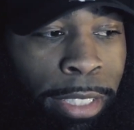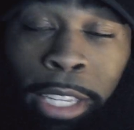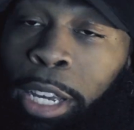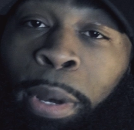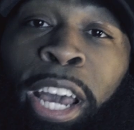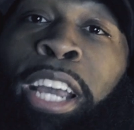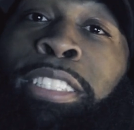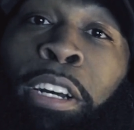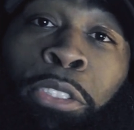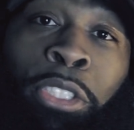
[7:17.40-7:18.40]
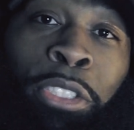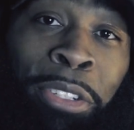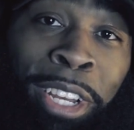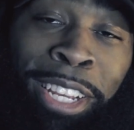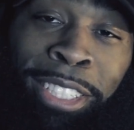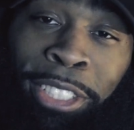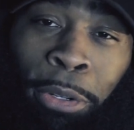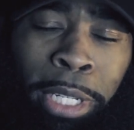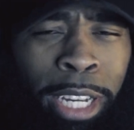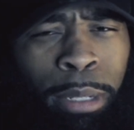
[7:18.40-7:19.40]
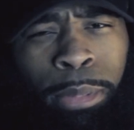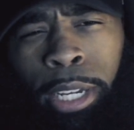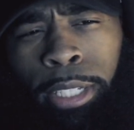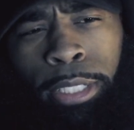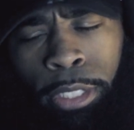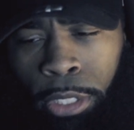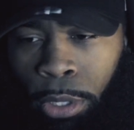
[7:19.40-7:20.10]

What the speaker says: Yeah, my hat's off to you. So he comes out, he's a